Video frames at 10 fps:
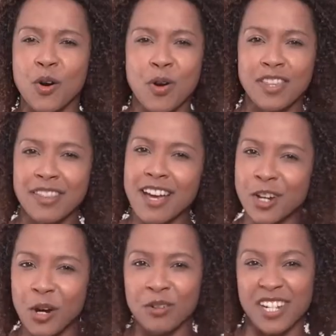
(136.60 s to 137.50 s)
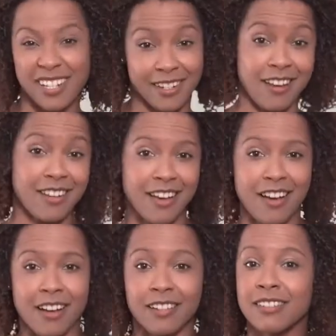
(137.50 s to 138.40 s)
Whether that goal is a
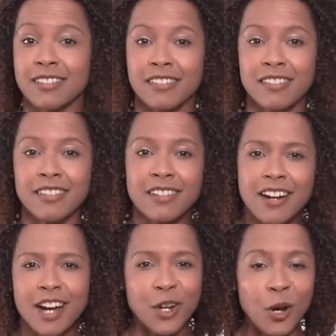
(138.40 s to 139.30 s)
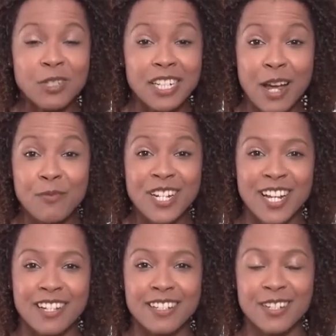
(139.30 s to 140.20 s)
girl, a golden
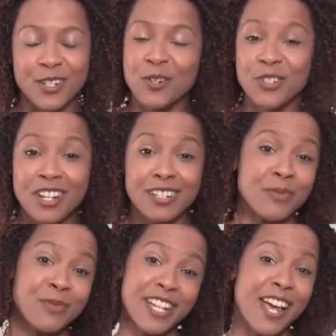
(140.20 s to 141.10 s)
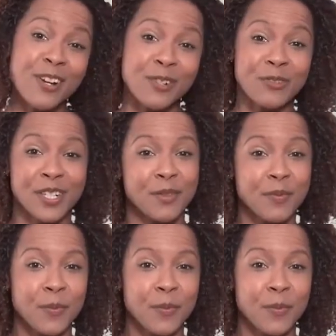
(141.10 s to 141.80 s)
amulet, or just themselves.